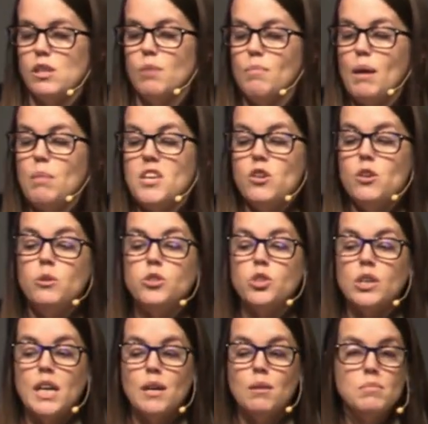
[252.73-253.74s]
So maybe
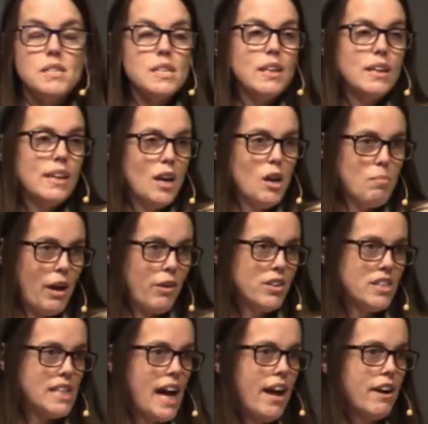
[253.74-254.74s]
you dreamed
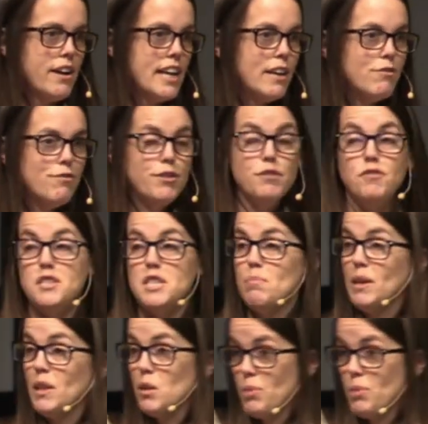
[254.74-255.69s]
about retiring at 50,